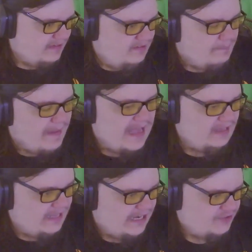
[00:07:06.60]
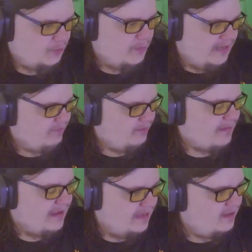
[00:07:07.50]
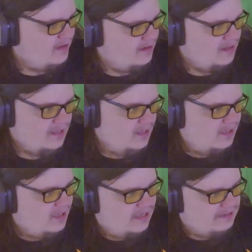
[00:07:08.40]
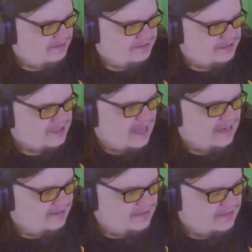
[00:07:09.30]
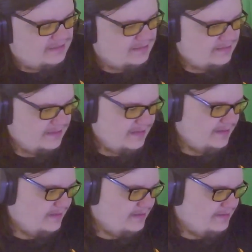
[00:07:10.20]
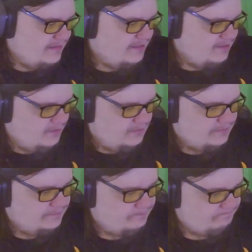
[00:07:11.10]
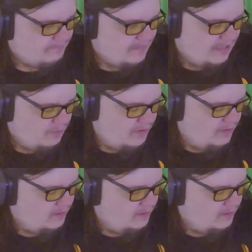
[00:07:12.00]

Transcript: the backlash or whatever it might get, it's just, you know, I don't know.